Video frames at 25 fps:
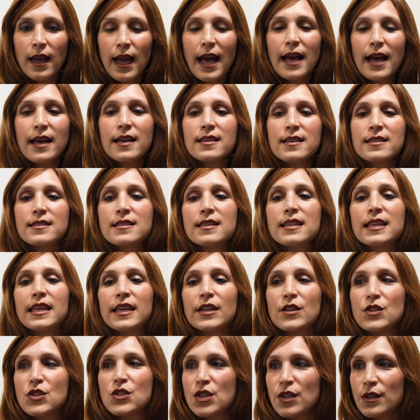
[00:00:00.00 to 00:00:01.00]
as
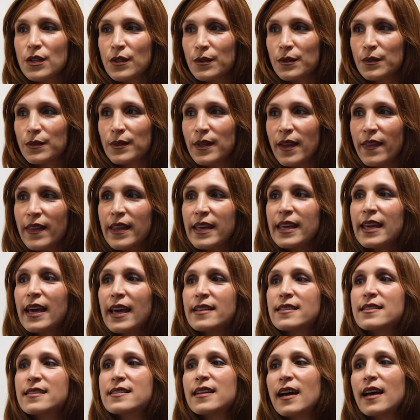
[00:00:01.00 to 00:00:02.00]
the issue, and they
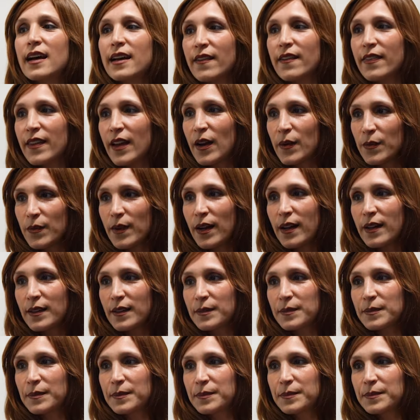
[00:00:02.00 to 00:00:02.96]
get stuck in that rut.